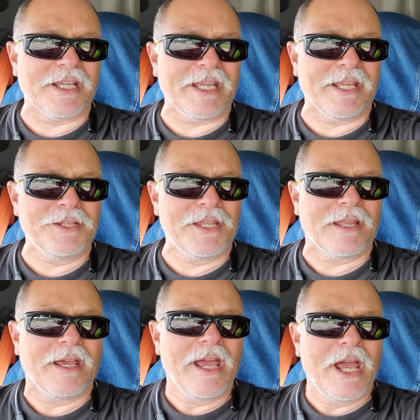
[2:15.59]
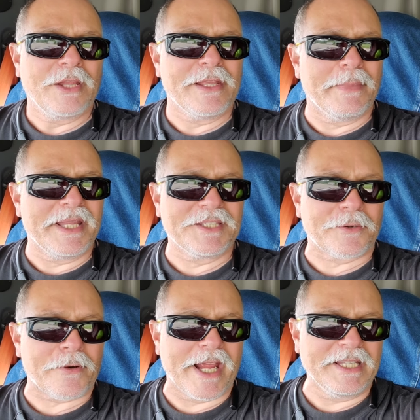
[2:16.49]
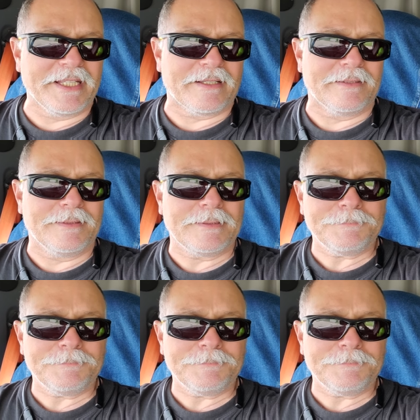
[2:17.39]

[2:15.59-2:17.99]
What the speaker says: in the Mediterranean.